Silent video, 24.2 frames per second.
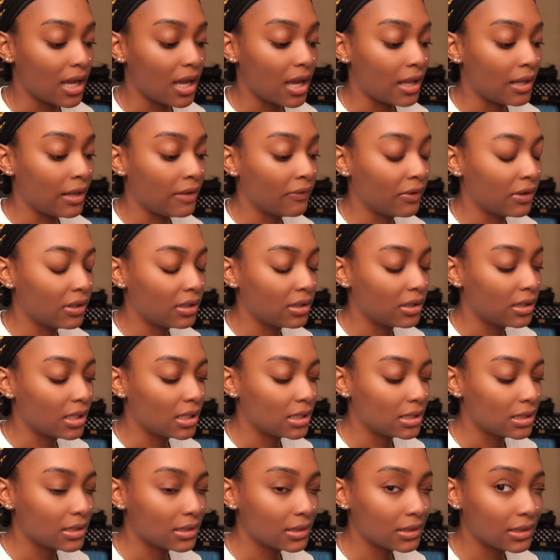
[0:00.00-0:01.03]
I never
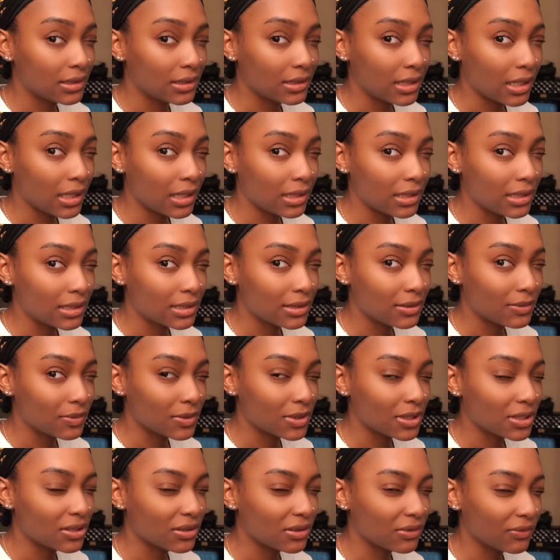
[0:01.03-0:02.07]
said this
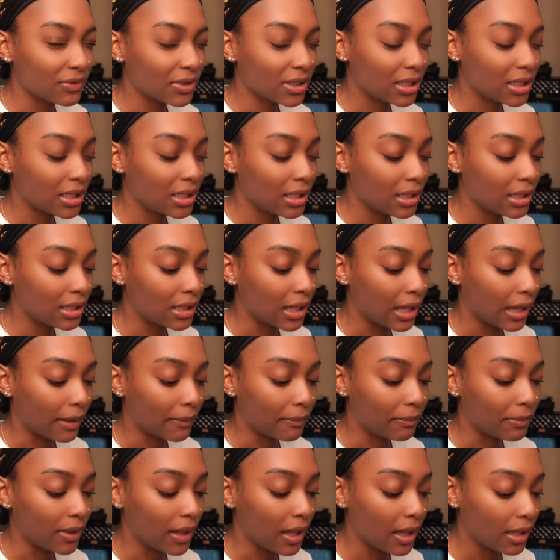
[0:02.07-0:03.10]
wasn't really like
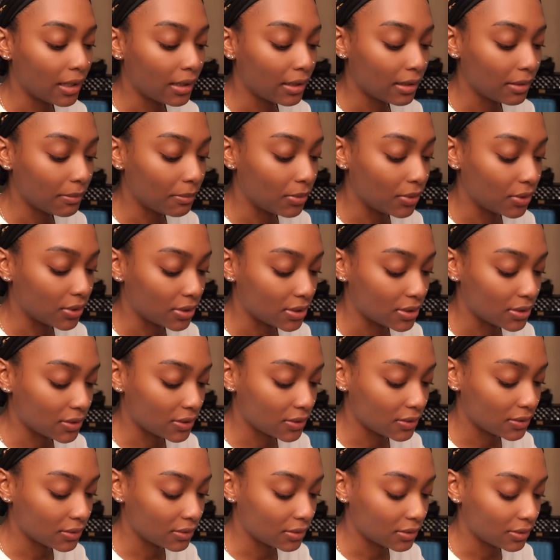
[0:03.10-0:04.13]
planned, but
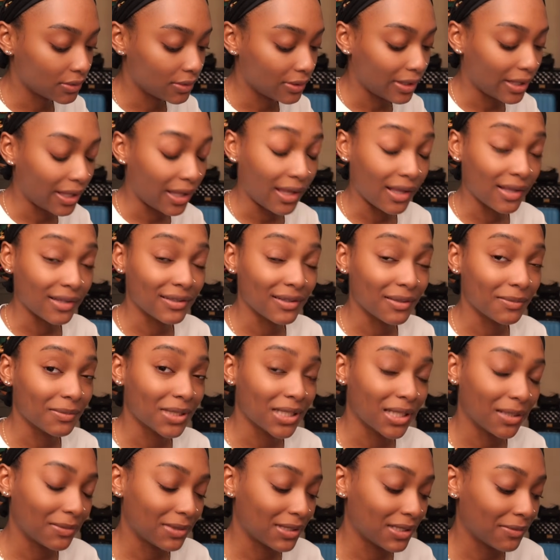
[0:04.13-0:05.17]
hey,
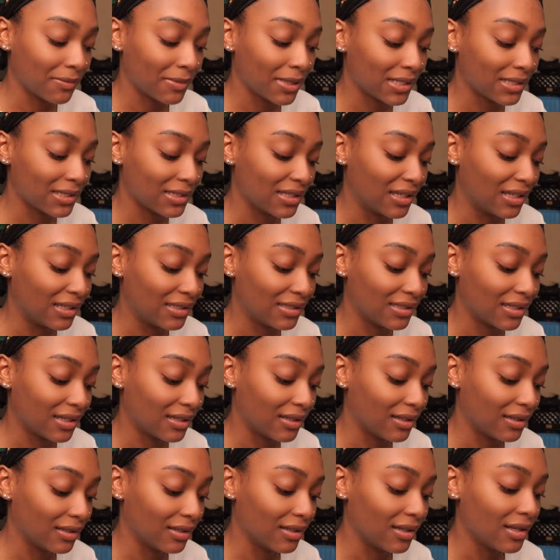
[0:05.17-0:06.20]
sometimes the best nights are
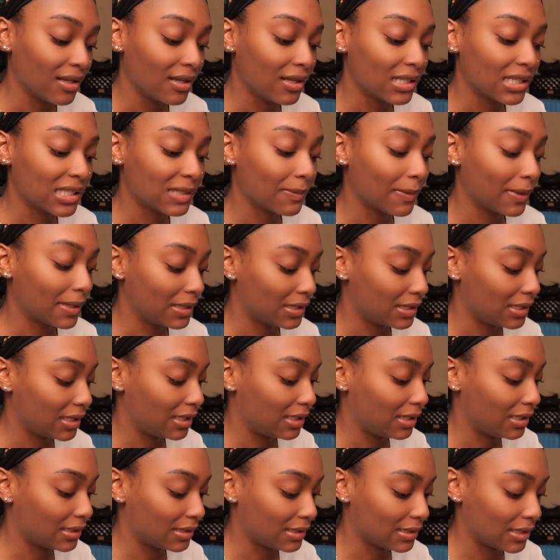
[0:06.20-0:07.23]
the
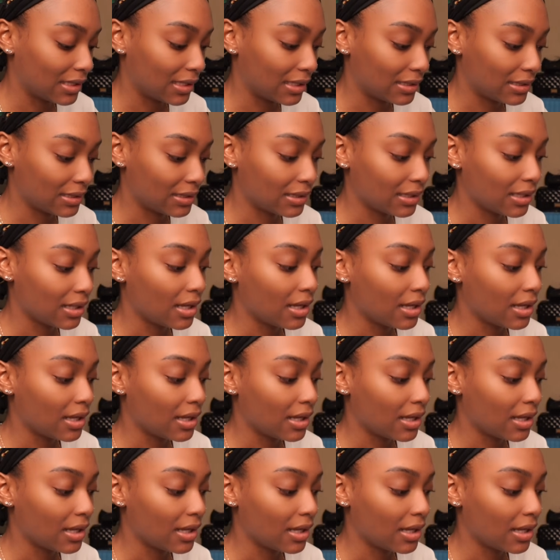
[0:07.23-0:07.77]
spontaneous nights.